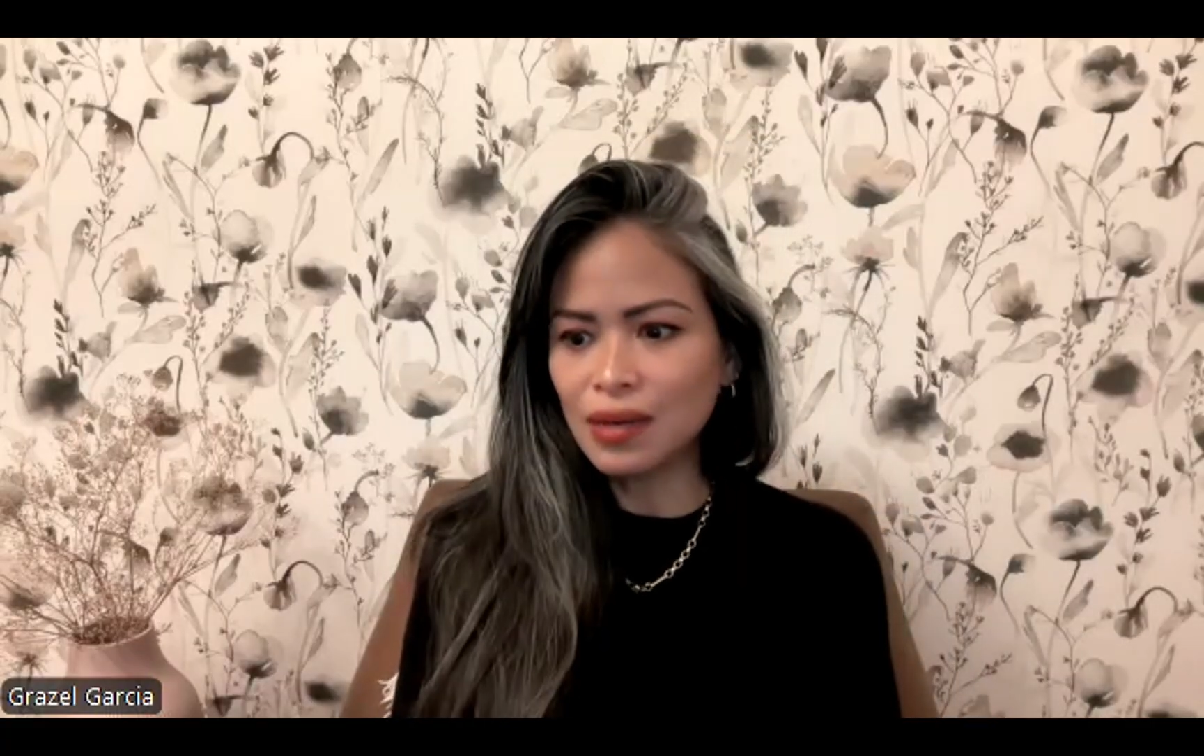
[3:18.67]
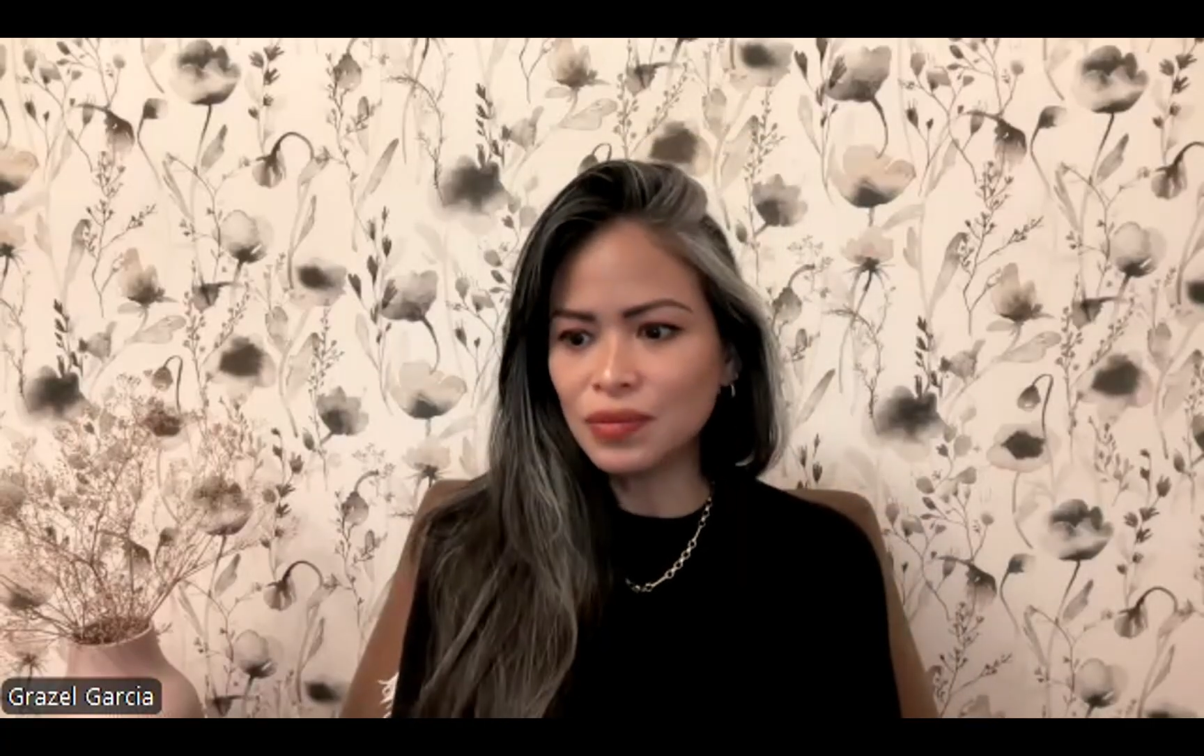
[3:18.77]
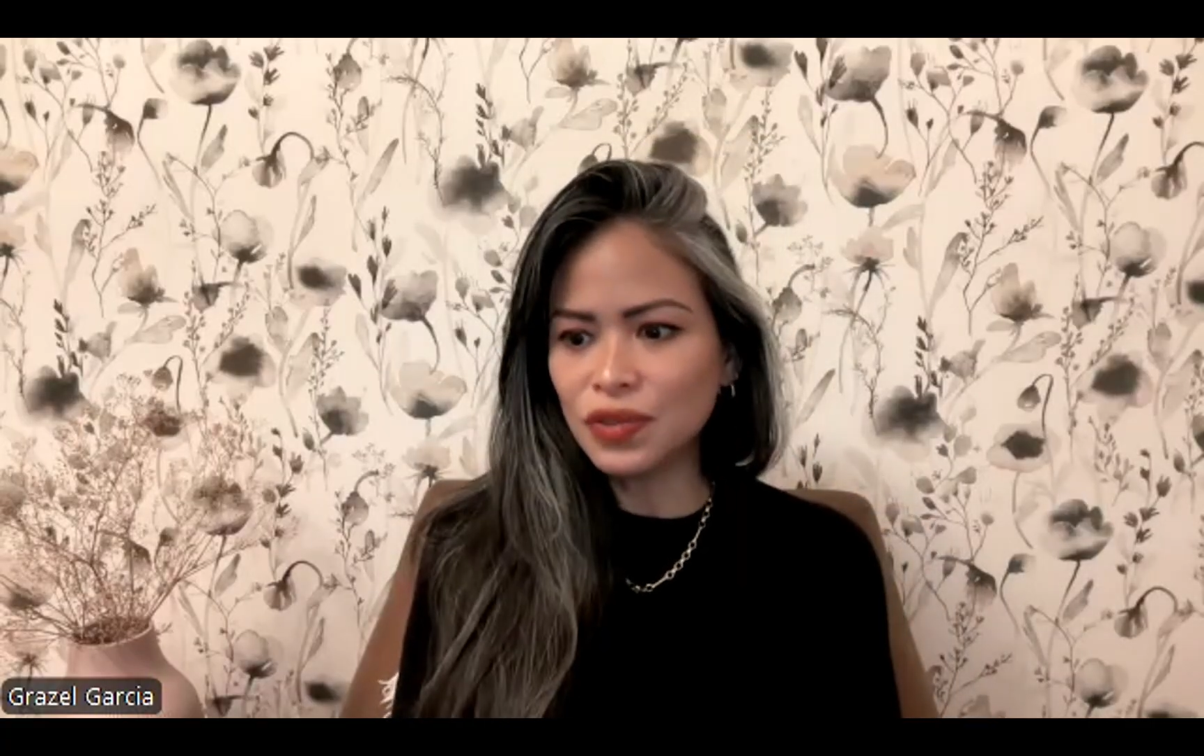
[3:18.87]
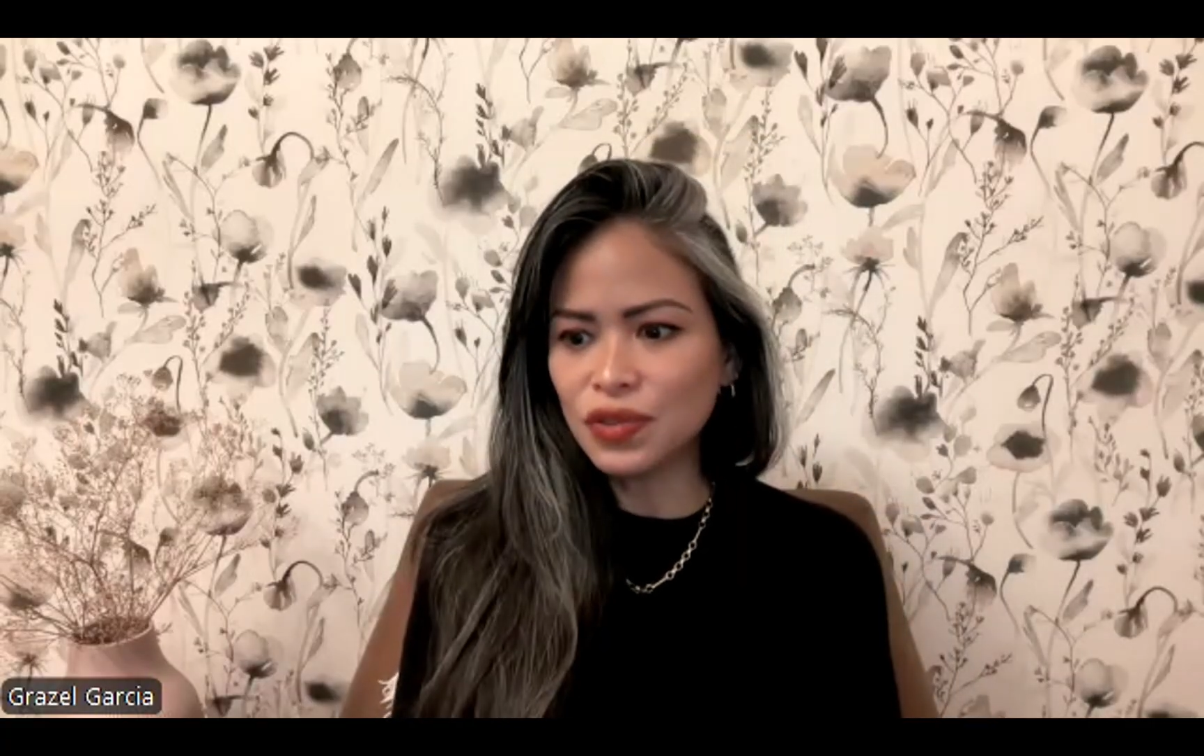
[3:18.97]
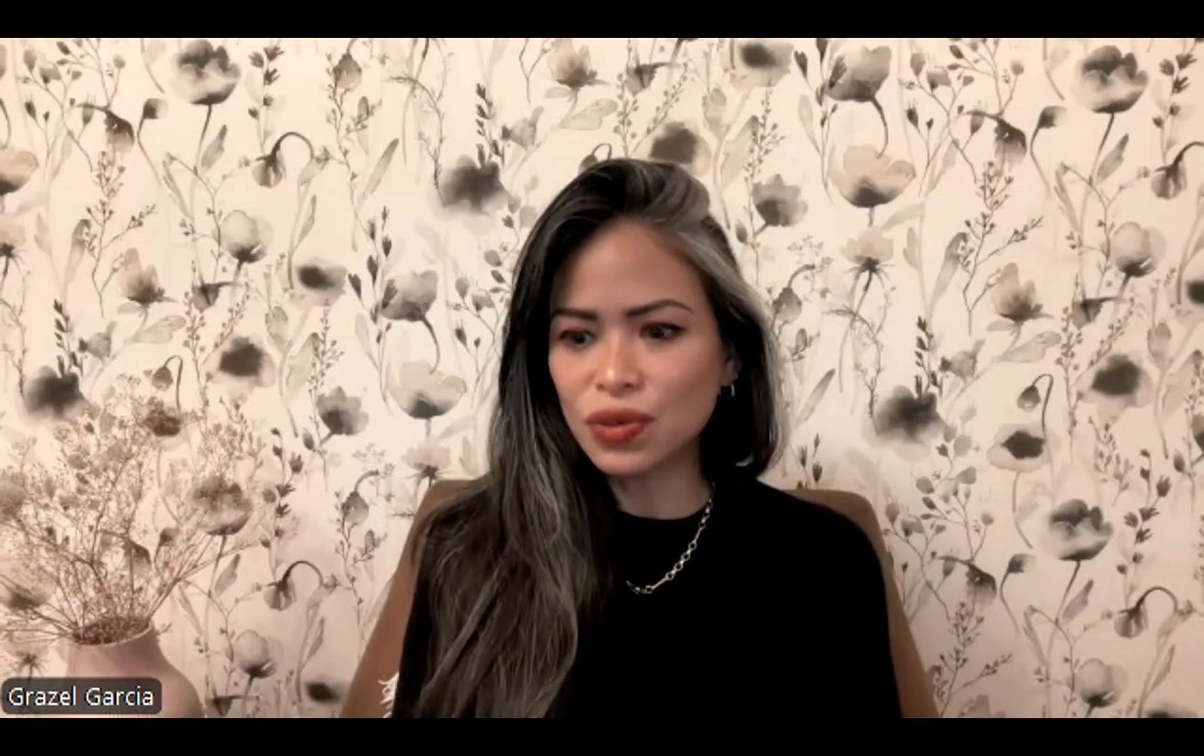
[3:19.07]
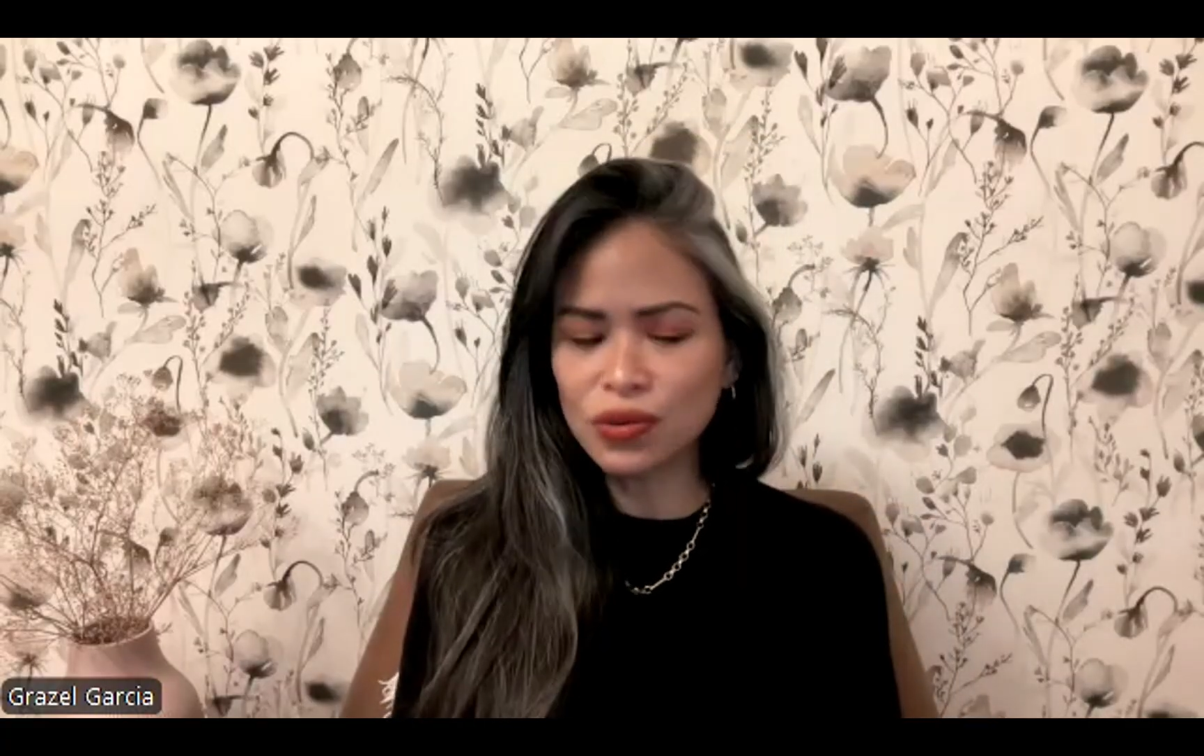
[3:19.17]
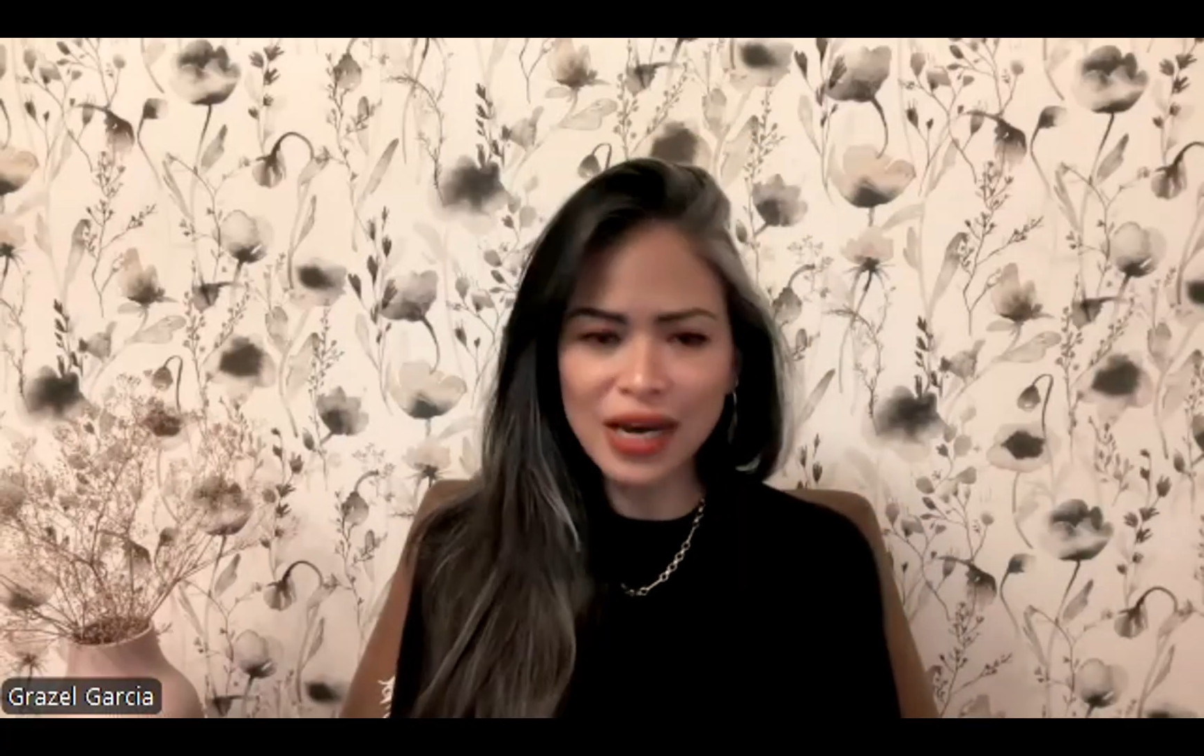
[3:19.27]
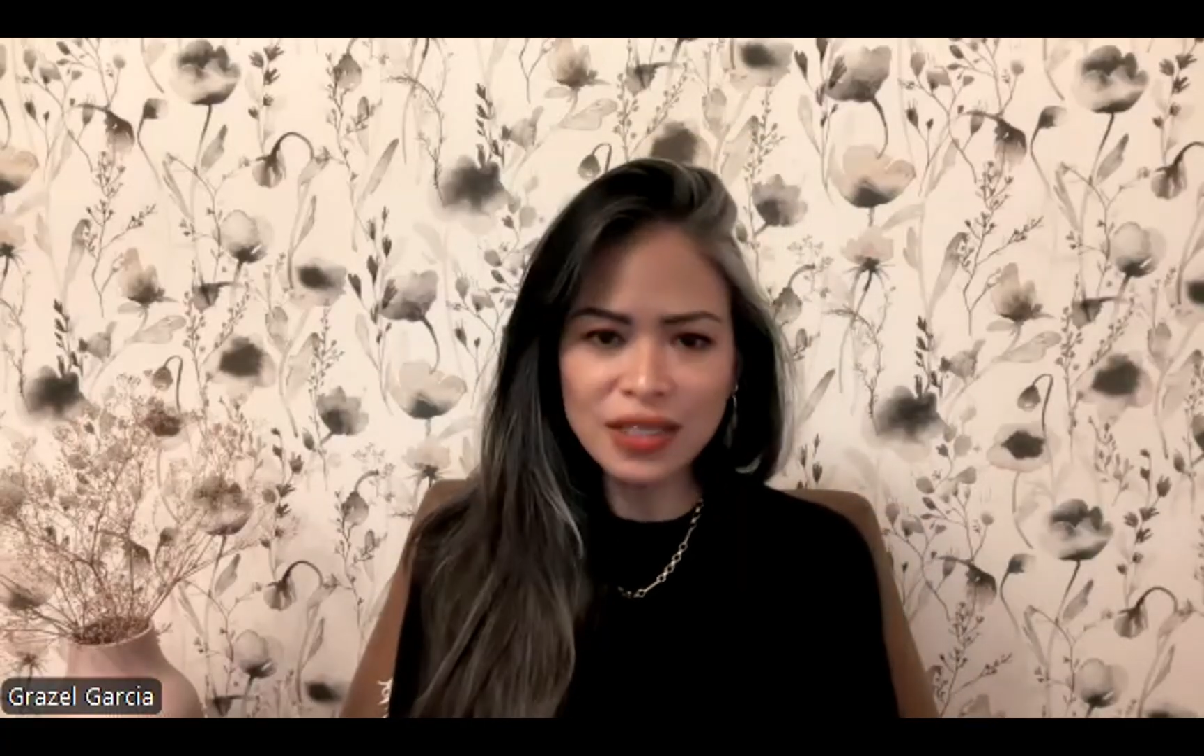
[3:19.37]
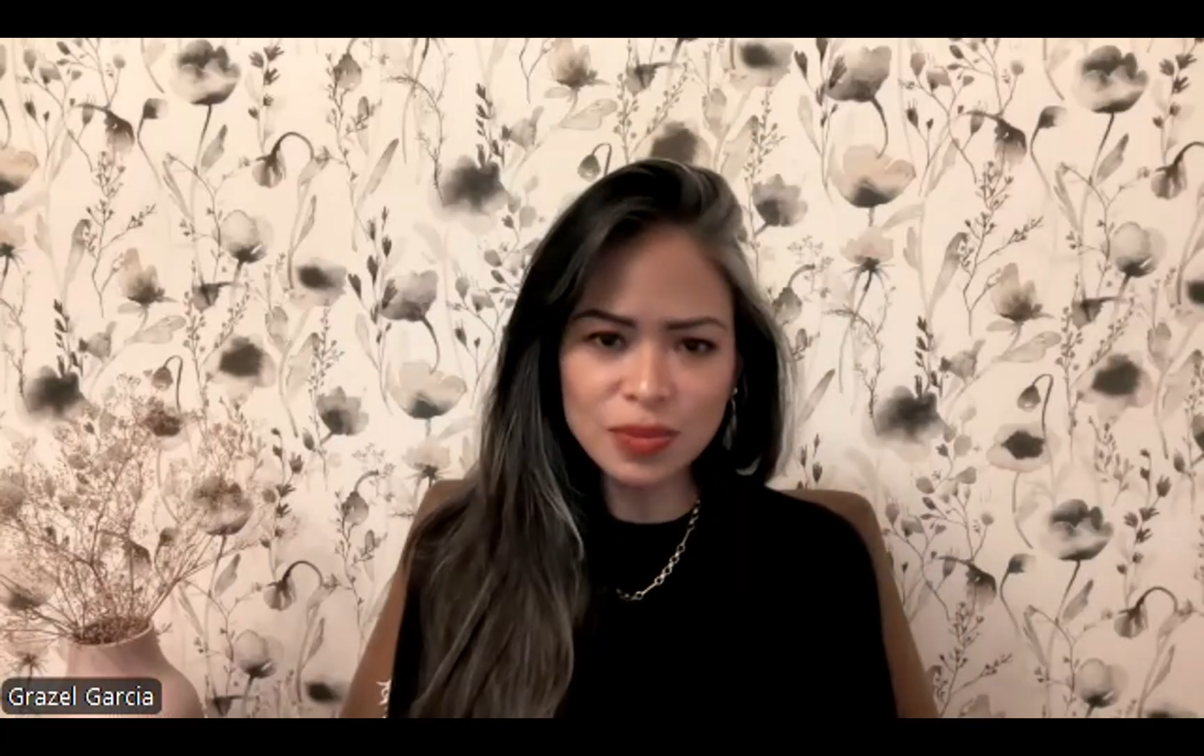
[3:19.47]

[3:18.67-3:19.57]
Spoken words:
So that's